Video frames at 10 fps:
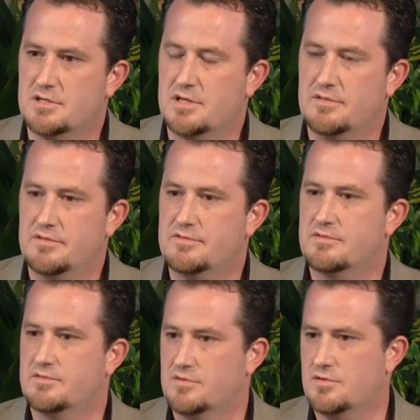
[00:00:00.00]
And
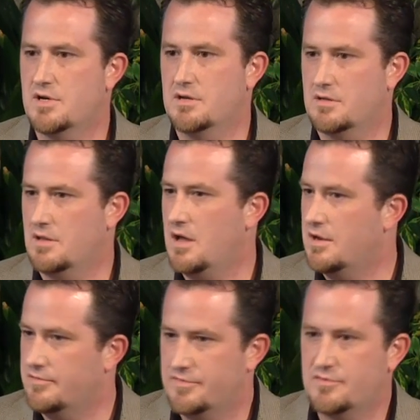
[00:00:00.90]
this created a
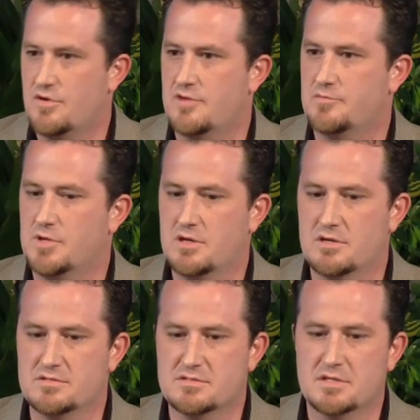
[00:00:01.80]
lot of stress
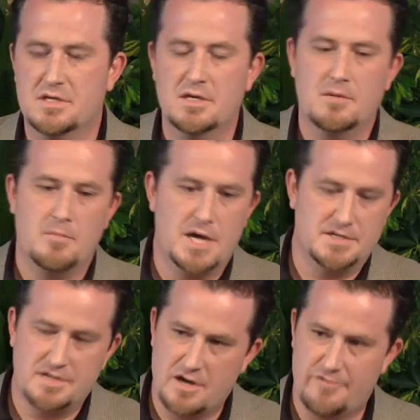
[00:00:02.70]
because my
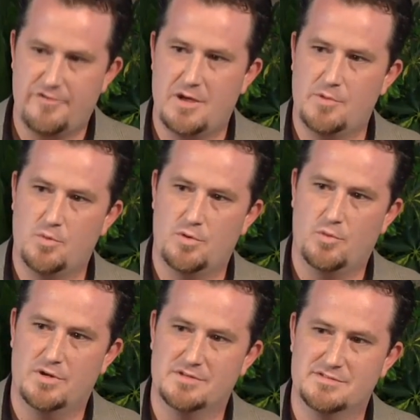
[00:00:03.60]
entire family were
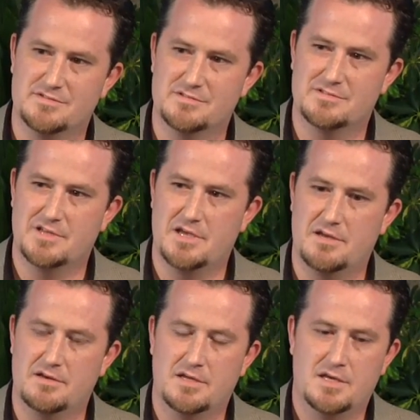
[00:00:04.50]
witnesses, and